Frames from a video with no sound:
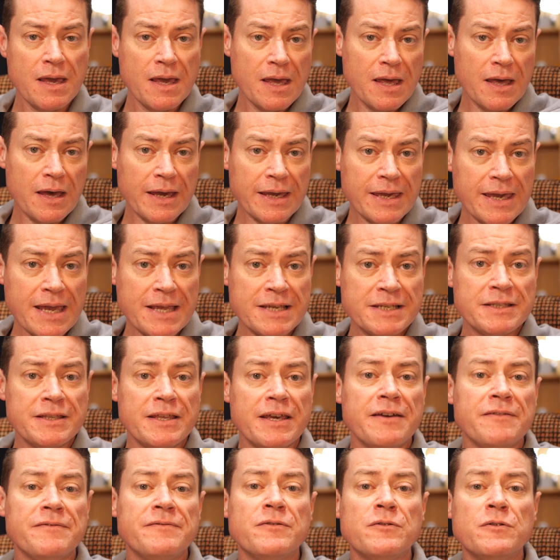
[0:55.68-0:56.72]
I guess,
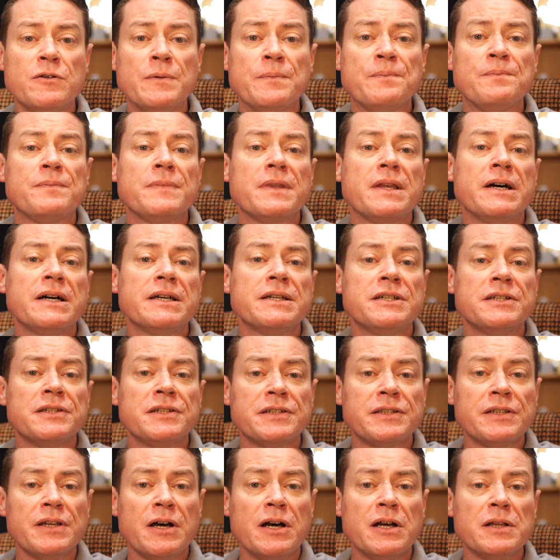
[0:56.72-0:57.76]
therefore, I should
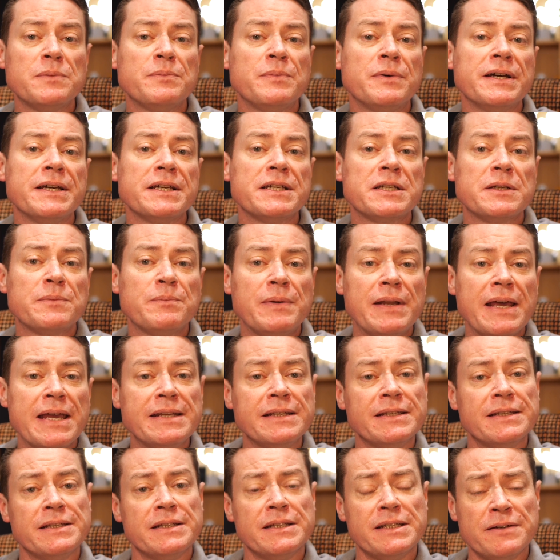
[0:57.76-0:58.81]
start by
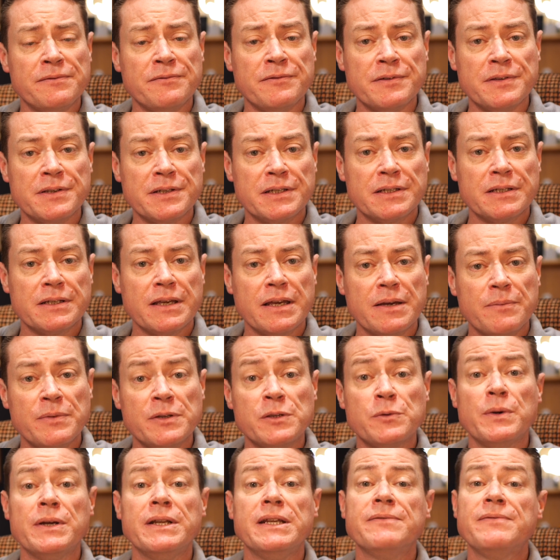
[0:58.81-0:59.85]
explaining the difference
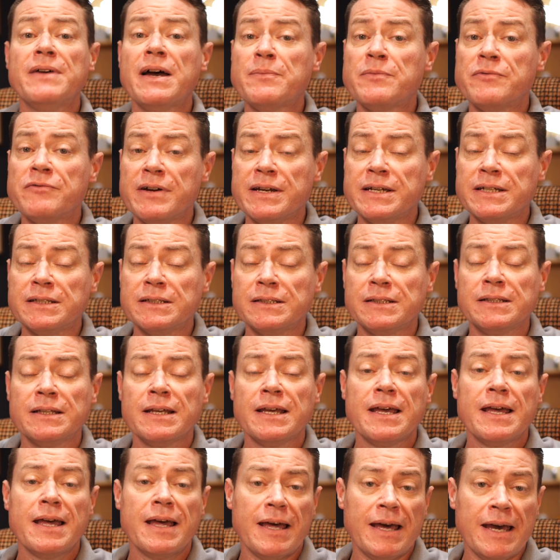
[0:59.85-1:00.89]
between evaporation
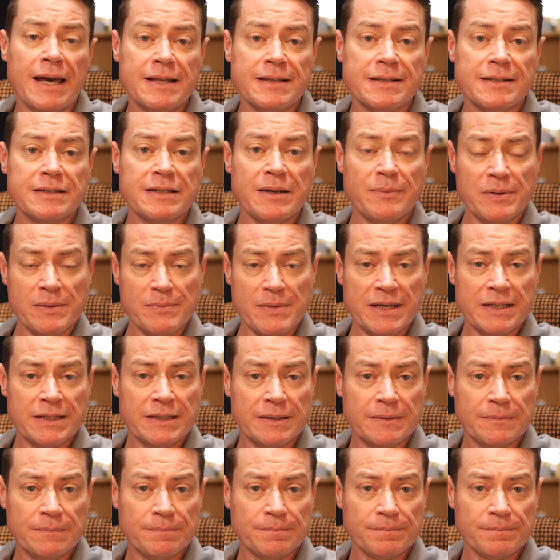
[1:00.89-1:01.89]
and sublimation.